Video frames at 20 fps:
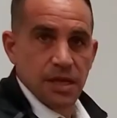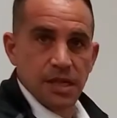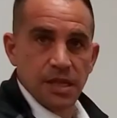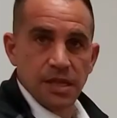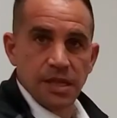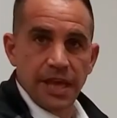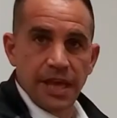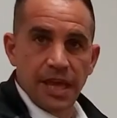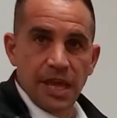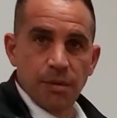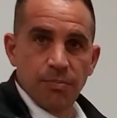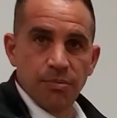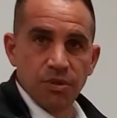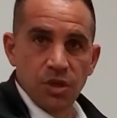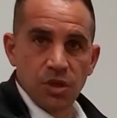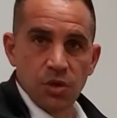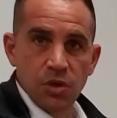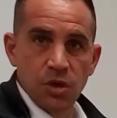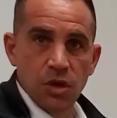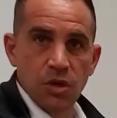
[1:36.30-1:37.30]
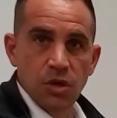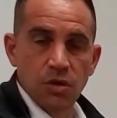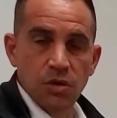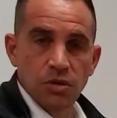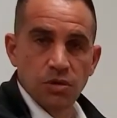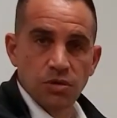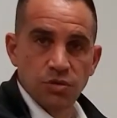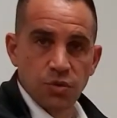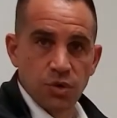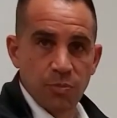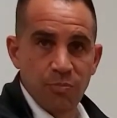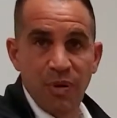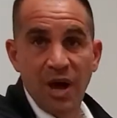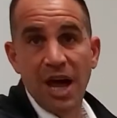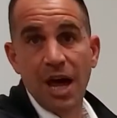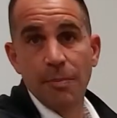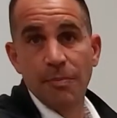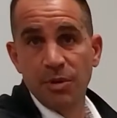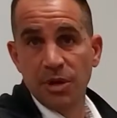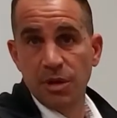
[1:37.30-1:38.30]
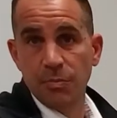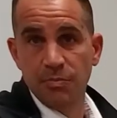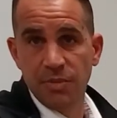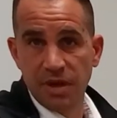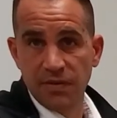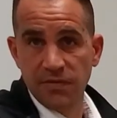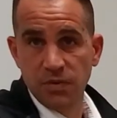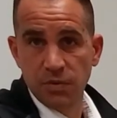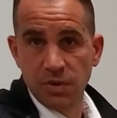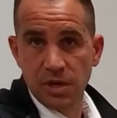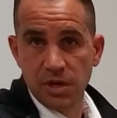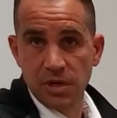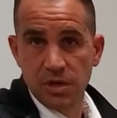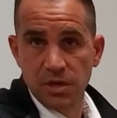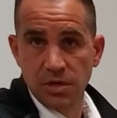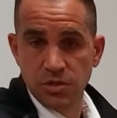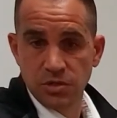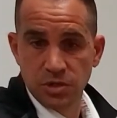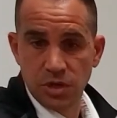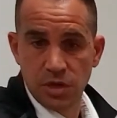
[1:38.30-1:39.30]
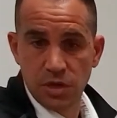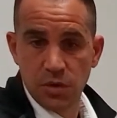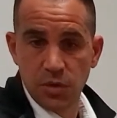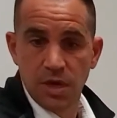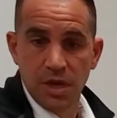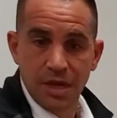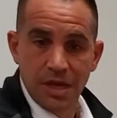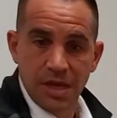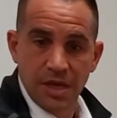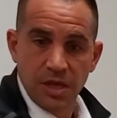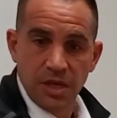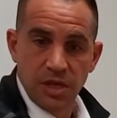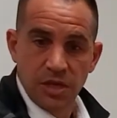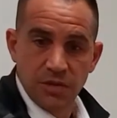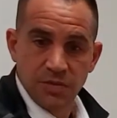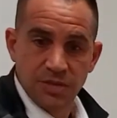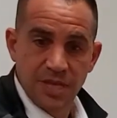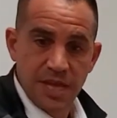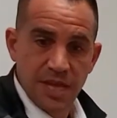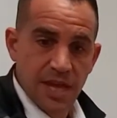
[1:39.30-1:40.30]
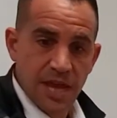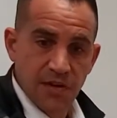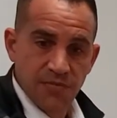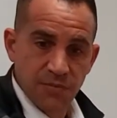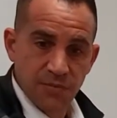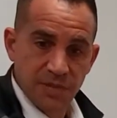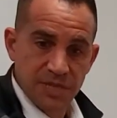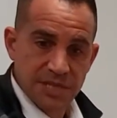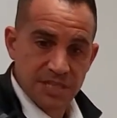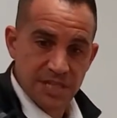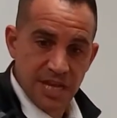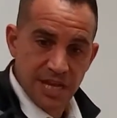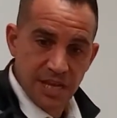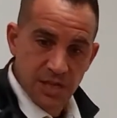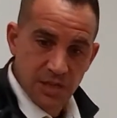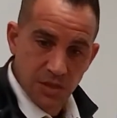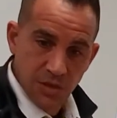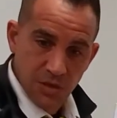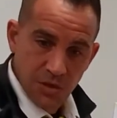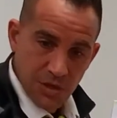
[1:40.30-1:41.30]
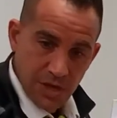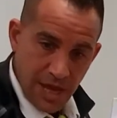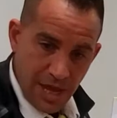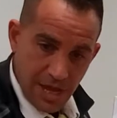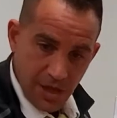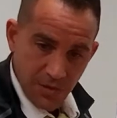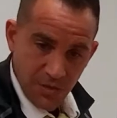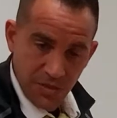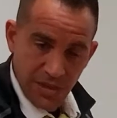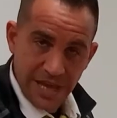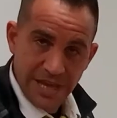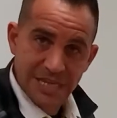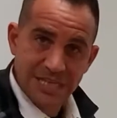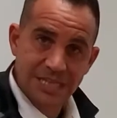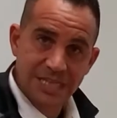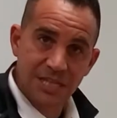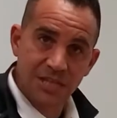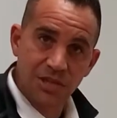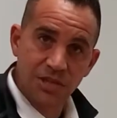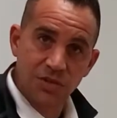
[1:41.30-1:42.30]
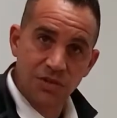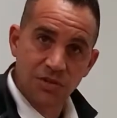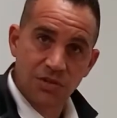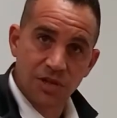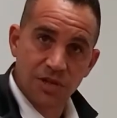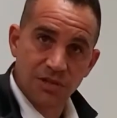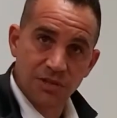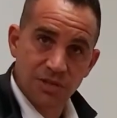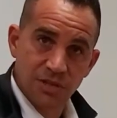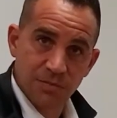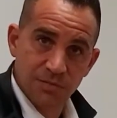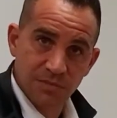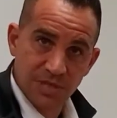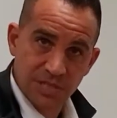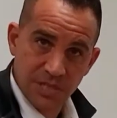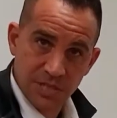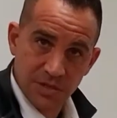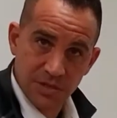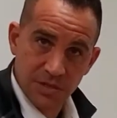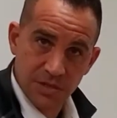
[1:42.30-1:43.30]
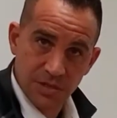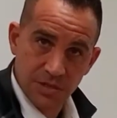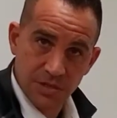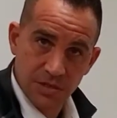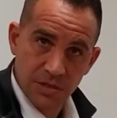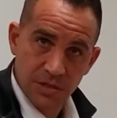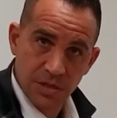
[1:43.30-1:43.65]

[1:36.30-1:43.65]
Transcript: the amp logo sort of popping up everywhere. So, take out from an aesthetic look how nice it looks onto the material.